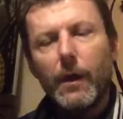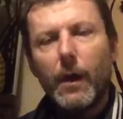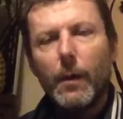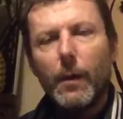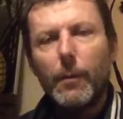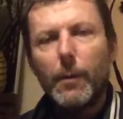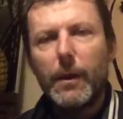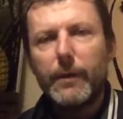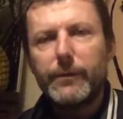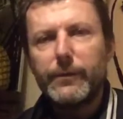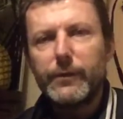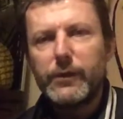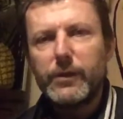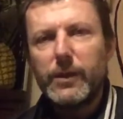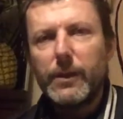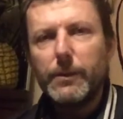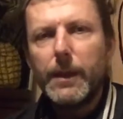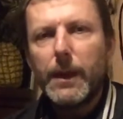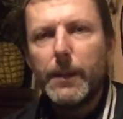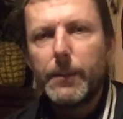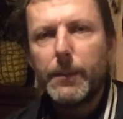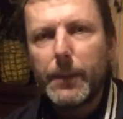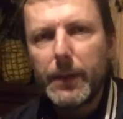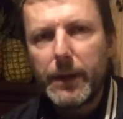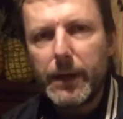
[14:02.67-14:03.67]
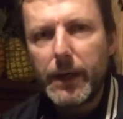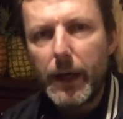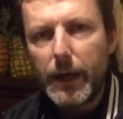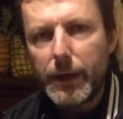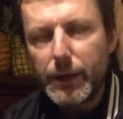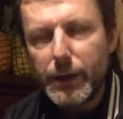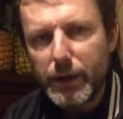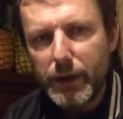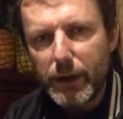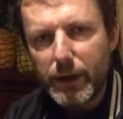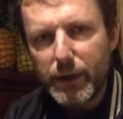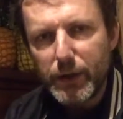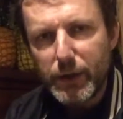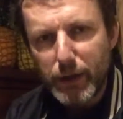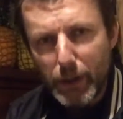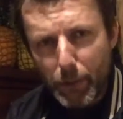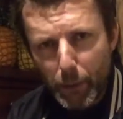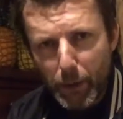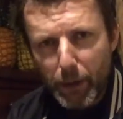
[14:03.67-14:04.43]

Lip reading: I might have to send my application in, send